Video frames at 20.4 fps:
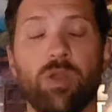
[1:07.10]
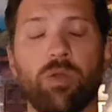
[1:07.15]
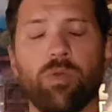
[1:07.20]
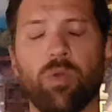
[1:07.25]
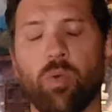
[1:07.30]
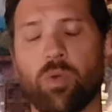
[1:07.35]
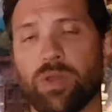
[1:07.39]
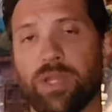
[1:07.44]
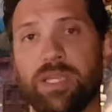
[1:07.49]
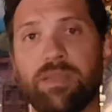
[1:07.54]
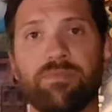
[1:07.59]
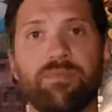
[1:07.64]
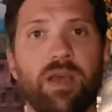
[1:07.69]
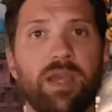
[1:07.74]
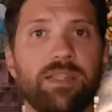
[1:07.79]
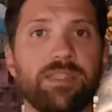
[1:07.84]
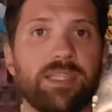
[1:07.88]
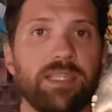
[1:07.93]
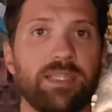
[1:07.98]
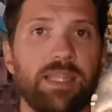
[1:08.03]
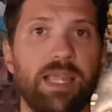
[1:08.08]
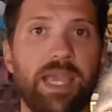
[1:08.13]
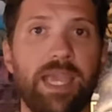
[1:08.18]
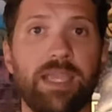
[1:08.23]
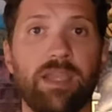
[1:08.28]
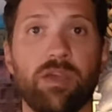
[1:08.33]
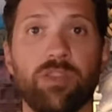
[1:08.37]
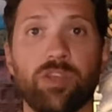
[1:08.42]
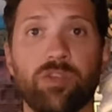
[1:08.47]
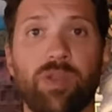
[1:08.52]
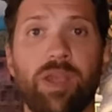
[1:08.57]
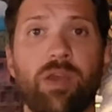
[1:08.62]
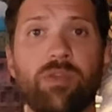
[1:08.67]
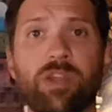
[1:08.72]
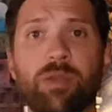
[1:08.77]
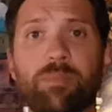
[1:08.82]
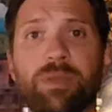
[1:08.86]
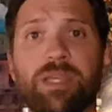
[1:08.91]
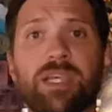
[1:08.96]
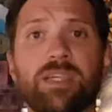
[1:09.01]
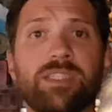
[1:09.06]
Note, or he finds it laying on the ground,
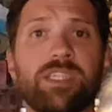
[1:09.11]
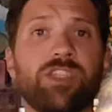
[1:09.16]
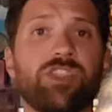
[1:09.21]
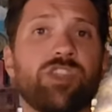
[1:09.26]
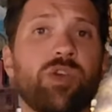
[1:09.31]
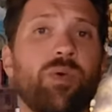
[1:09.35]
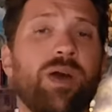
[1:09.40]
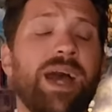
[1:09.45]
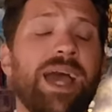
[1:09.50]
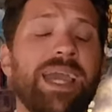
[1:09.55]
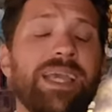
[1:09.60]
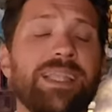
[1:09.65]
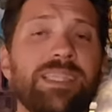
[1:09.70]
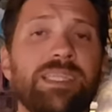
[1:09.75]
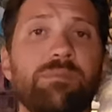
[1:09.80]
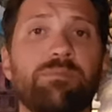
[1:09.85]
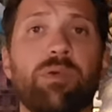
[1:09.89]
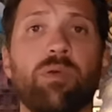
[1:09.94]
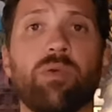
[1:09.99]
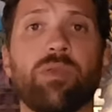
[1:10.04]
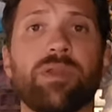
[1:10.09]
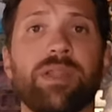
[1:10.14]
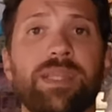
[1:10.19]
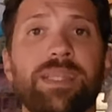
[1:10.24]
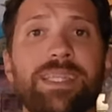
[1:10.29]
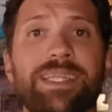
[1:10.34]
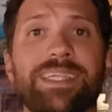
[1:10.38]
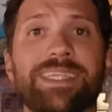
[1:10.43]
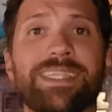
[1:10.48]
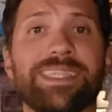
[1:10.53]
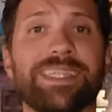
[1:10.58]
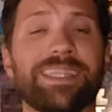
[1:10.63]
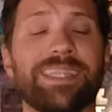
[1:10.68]
and because he's so highly bored in his